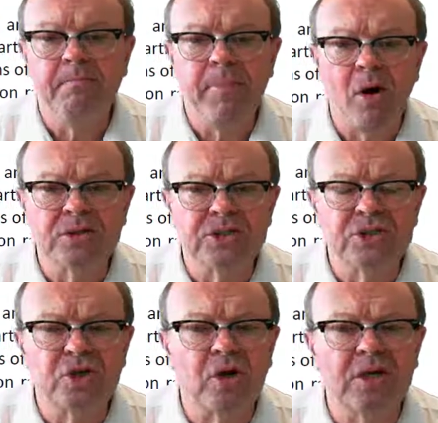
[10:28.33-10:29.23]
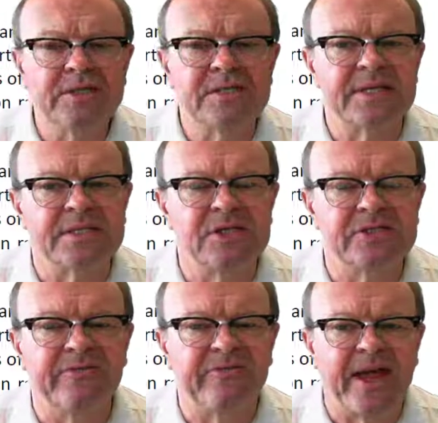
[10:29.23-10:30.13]
Boxed chocolates such
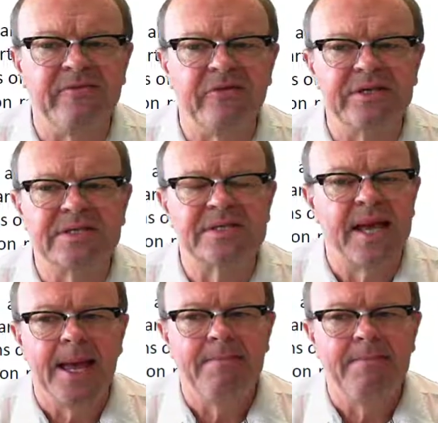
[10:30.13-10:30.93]
as Favourites,